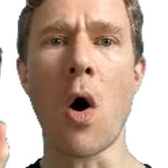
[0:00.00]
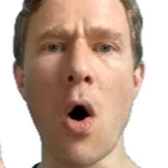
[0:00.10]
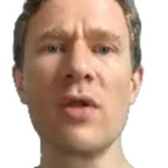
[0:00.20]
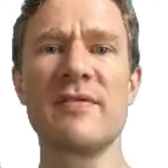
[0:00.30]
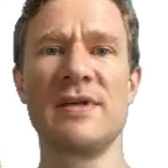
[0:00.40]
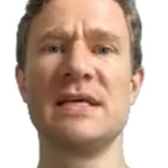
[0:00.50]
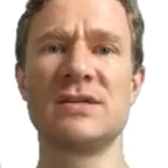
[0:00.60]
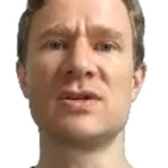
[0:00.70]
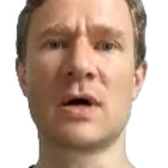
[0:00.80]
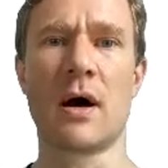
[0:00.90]
all of
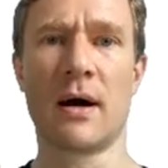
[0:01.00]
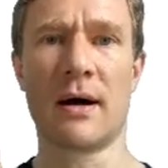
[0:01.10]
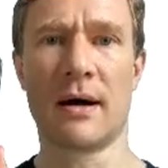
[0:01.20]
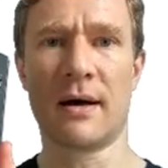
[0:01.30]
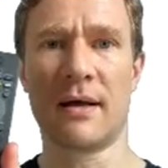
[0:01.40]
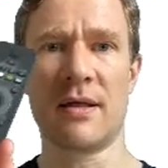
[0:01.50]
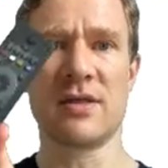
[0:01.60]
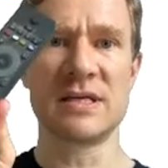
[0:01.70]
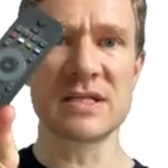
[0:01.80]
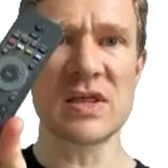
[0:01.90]
these uh,
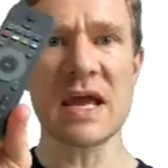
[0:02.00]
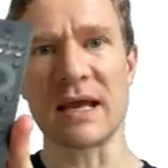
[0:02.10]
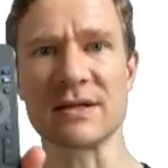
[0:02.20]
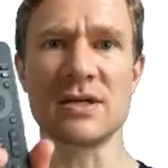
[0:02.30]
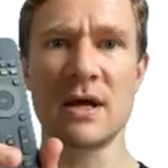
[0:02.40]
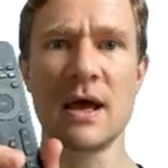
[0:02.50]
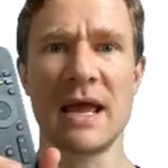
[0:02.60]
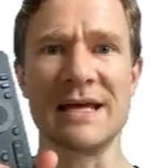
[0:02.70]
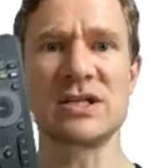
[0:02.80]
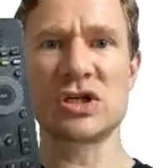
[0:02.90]
these things,
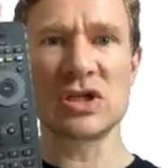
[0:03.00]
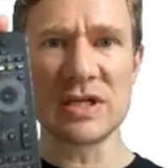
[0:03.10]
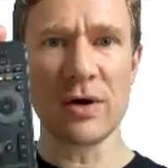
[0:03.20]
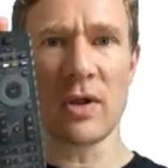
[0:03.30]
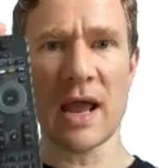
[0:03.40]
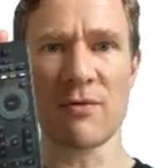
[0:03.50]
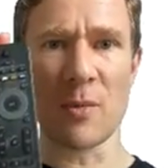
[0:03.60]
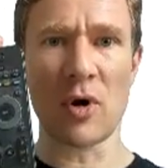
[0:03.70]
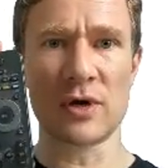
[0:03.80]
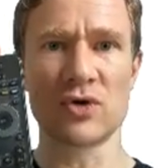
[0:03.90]
it's still a
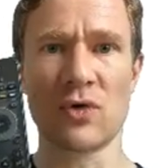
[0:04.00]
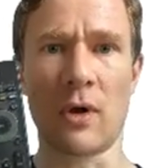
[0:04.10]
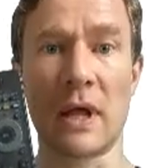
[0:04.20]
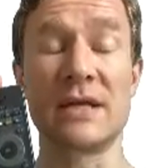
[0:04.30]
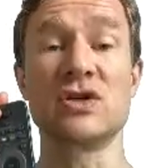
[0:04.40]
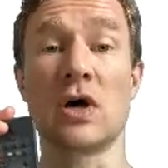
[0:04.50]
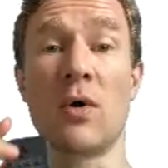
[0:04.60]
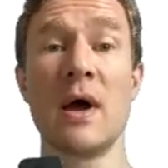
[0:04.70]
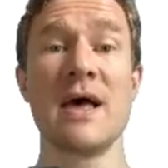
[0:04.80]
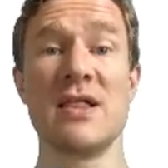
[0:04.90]
remote control. And
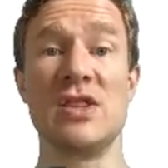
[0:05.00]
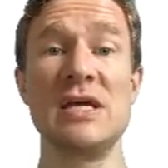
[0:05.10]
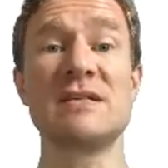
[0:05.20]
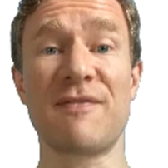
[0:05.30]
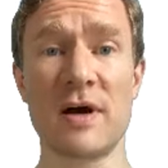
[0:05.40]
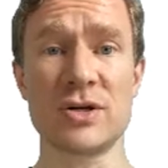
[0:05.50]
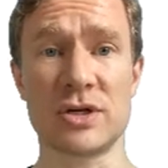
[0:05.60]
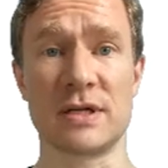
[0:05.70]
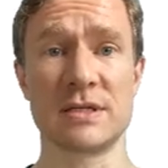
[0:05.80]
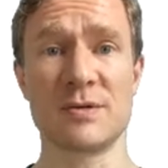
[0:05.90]
so these
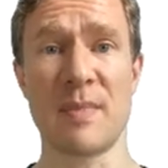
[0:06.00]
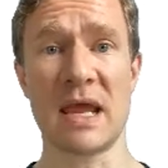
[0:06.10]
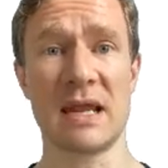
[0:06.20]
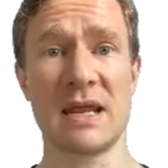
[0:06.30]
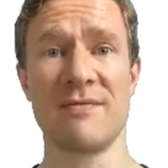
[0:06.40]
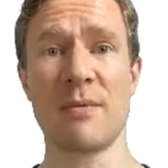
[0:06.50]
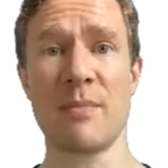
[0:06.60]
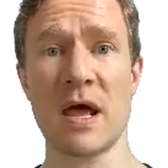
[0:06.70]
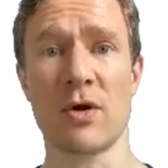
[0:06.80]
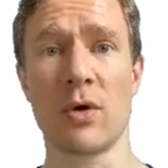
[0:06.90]
functions make it even
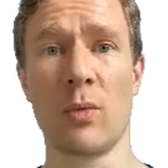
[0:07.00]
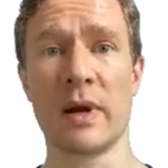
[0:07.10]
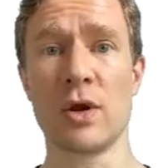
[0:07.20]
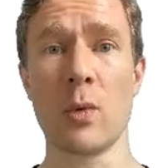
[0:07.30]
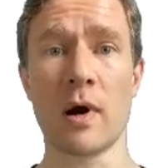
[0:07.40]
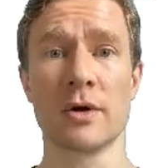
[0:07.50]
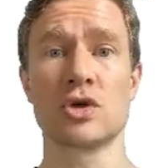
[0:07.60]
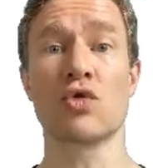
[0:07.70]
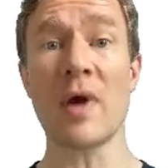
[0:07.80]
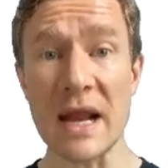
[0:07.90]
better when you are
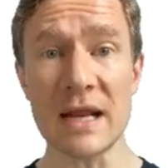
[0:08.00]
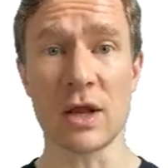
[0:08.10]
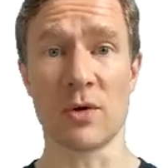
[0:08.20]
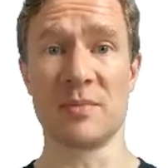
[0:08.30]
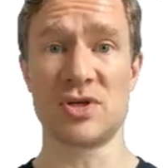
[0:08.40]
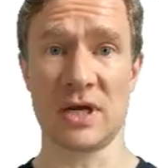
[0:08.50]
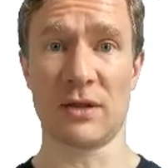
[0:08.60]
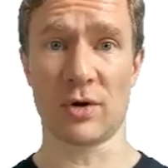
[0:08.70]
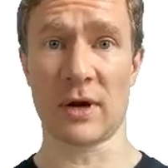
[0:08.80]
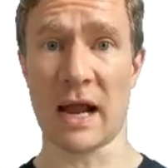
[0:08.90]
training your machine
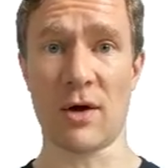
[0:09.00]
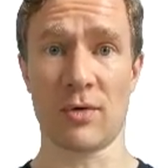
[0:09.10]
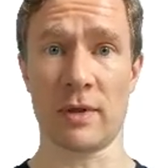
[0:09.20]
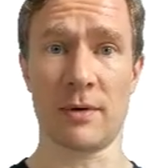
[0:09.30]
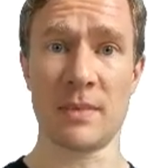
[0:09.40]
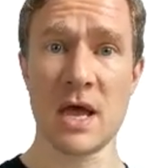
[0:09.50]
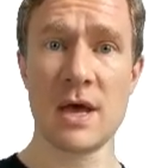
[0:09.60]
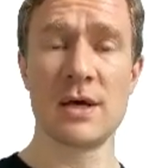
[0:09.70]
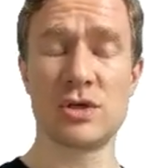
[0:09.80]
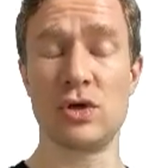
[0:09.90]
learning algorithm
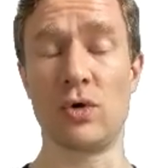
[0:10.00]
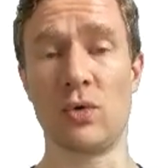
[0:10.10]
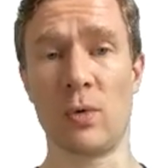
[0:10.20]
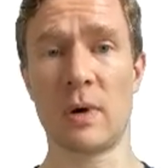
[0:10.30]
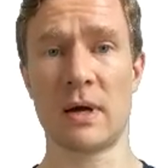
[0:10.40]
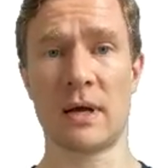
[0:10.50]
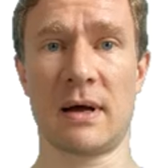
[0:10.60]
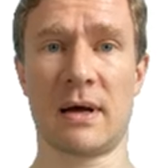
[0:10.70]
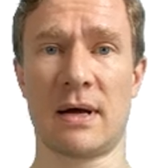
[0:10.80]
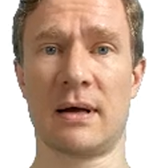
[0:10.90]
to.
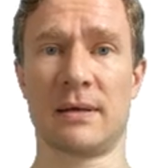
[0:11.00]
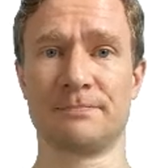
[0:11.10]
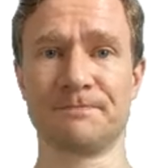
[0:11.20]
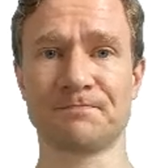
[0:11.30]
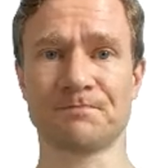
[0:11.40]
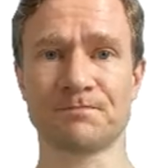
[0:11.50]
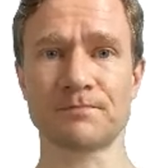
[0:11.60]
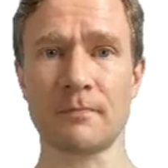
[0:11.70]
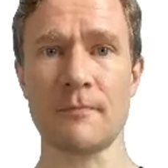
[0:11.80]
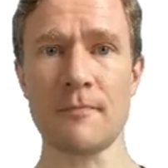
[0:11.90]
Um,
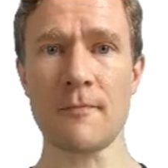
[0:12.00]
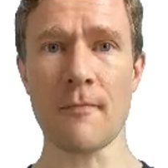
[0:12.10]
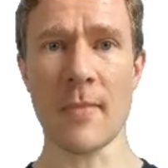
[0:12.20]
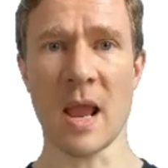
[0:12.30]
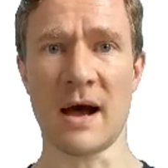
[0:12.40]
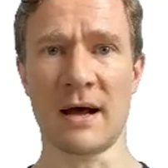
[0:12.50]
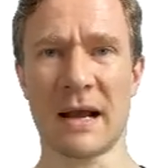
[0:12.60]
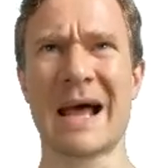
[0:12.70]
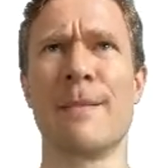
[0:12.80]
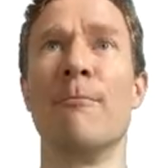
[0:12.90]
uh,
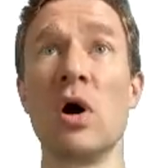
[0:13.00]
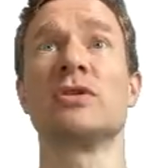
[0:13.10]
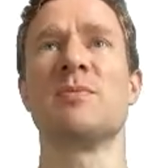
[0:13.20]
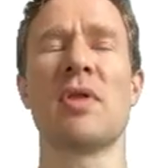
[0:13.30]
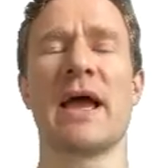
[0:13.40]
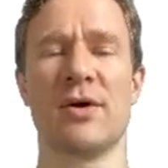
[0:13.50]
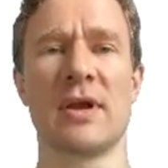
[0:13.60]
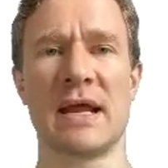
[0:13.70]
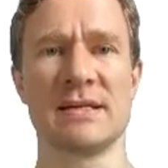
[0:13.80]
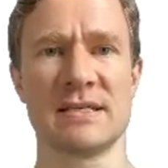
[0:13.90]
kind of multiply your
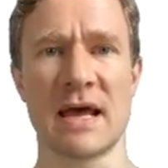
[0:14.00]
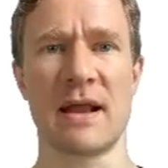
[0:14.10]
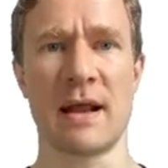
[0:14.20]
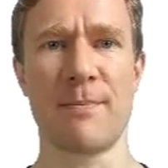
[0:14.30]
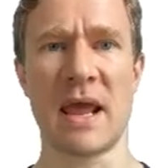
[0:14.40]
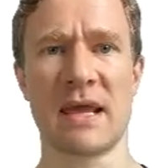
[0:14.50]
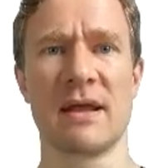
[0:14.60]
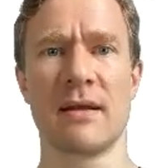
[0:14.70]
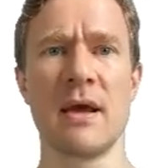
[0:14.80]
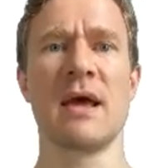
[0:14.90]
data set and make
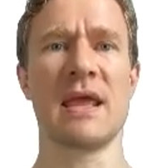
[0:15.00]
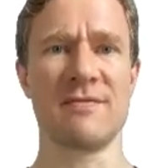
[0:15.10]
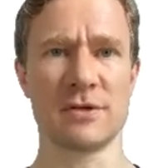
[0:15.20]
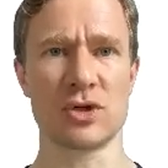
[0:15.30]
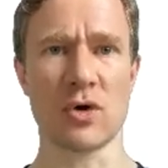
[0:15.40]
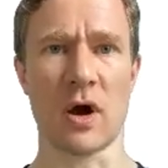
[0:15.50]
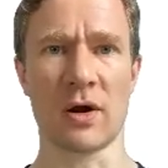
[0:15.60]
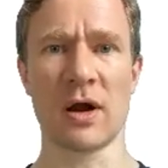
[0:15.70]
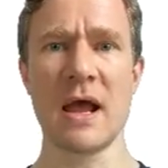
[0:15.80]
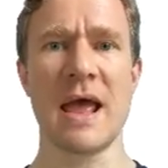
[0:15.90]
it even
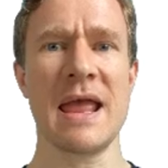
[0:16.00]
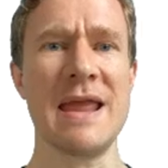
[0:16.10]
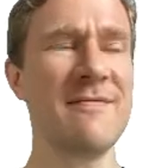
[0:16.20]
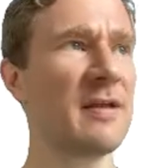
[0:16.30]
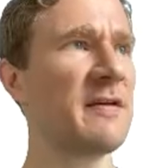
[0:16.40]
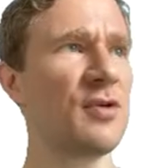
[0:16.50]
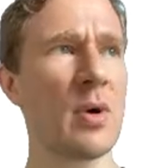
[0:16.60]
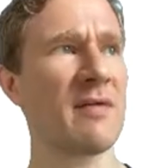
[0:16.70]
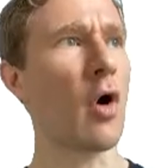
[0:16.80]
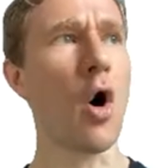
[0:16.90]
stronger. Even if you
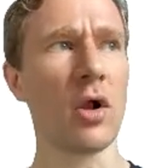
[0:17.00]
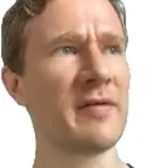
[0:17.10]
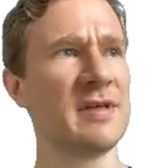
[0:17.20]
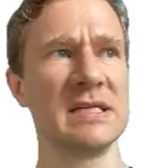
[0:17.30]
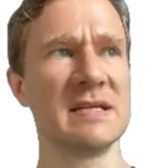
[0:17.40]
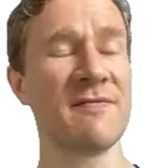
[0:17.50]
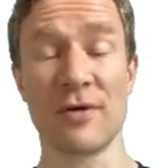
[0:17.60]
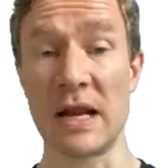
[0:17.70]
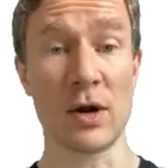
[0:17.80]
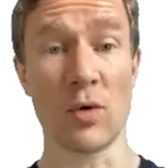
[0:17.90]
have all of these
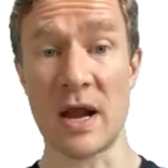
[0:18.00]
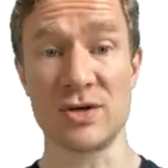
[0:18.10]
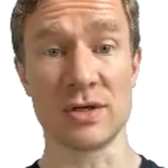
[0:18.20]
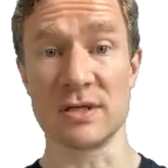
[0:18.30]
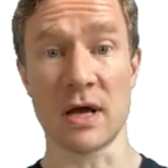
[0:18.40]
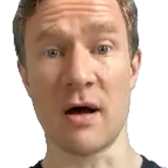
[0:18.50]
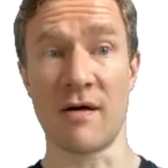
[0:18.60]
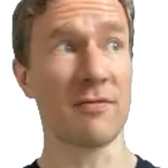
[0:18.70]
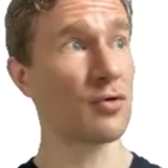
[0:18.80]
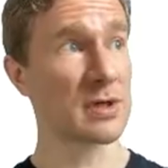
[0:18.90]
different iterations
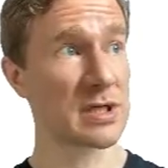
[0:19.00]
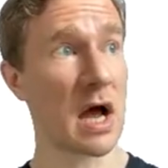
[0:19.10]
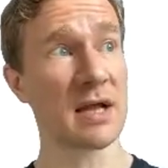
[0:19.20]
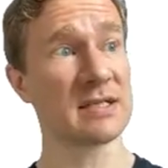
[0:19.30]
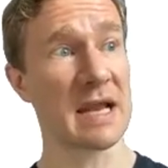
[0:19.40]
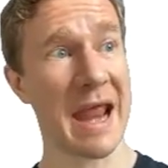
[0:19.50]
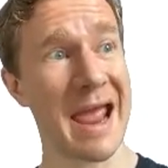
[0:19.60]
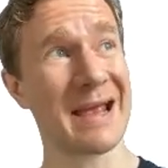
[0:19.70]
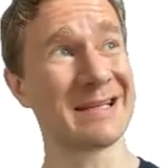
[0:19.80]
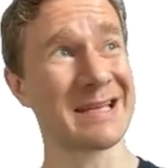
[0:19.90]
of croissants and
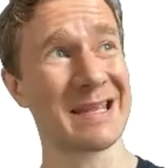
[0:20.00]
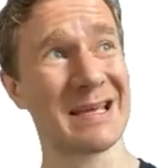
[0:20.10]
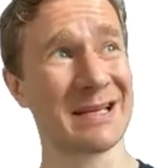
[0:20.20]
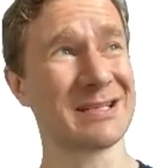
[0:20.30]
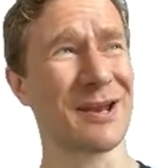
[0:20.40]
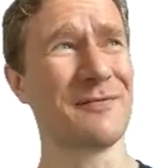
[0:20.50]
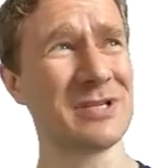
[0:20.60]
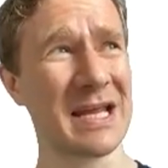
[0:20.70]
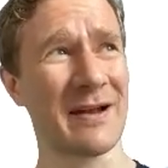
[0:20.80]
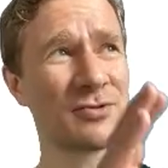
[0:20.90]
eggs and things, and you've
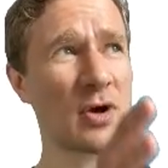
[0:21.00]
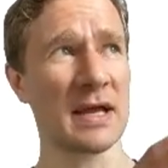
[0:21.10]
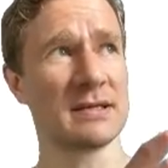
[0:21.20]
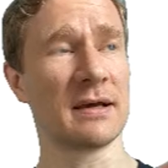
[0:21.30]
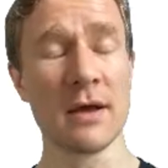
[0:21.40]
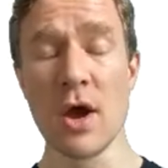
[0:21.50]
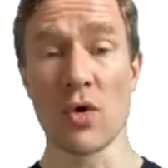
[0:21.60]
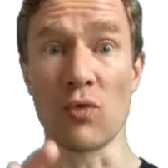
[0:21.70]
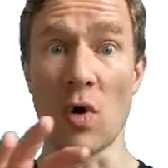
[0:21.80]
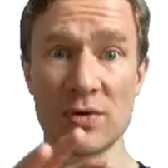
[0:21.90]
seen I've tried to
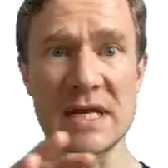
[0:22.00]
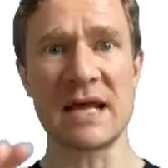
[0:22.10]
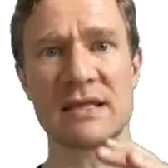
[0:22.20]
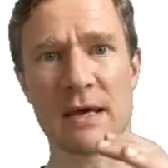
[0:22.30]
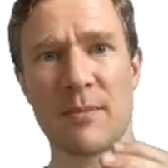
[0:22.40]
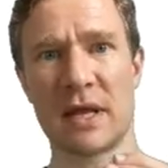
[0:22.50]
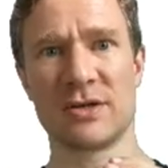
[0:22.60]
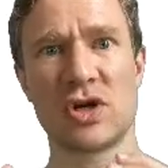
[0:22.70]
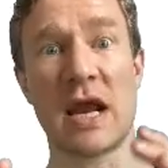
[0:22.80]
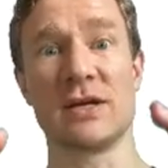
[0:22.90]
rotate them and
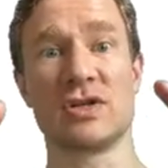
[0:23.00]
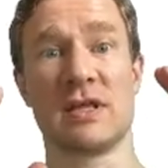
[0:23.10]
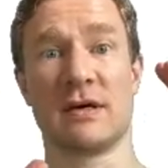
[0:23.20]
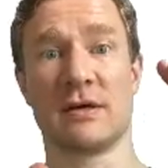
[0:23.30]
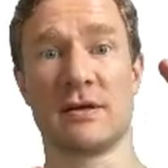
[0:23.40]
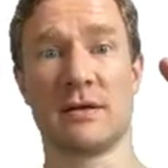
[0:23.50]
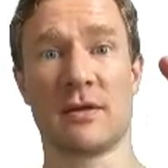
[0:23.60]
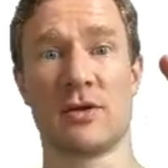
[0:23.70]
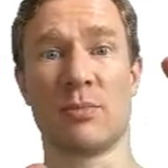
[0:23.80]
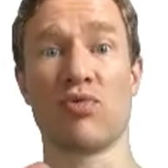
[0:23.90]
change the,
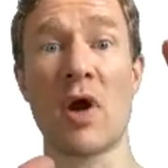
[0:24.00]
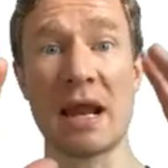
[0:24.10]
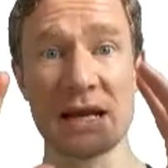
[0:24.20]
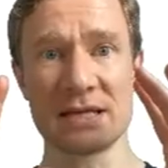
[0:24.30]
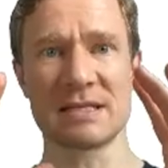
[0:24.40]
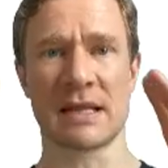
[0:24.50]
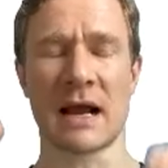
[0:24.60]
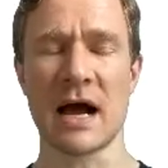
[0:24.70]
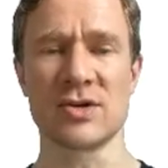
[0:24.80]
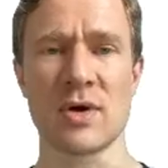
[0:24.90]
the brightness and the
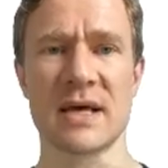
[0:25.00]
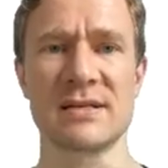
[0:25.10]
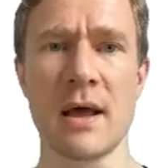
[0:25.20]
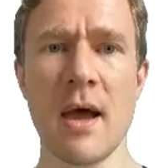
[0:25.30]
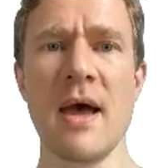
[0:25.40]
contrast,